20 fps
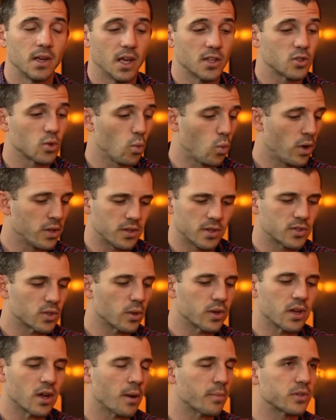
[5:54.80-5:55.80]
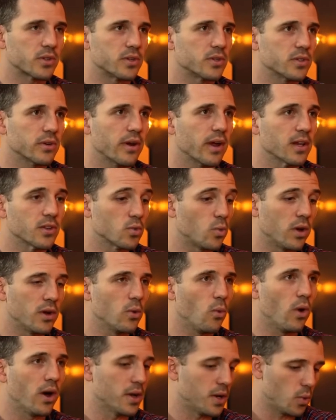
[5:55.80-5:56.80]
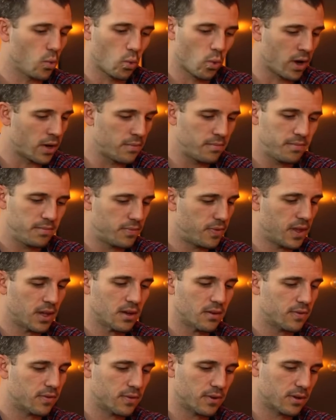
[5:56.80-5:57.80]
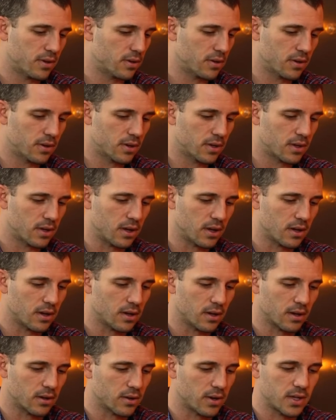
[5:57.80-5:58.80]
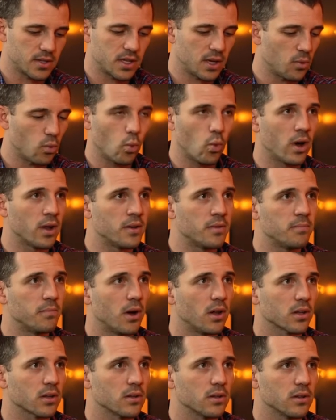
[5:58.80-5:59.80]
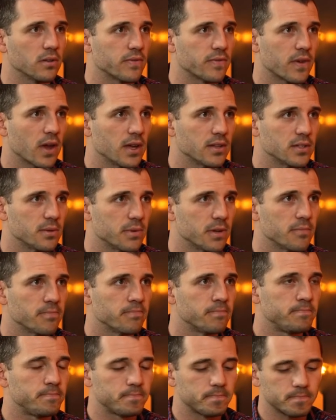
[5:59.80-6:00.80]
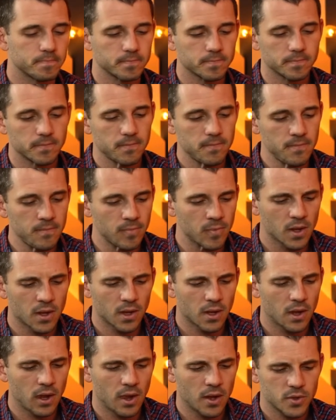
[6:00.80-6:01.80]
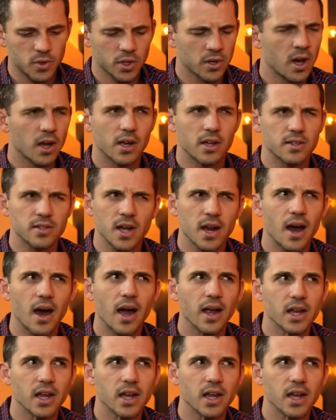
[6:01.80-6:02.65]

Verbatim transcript: It's a one, the stoichiometry is great. It's one-to-one. One thing of creatine, one molecule of ATP. So you're not, it's not a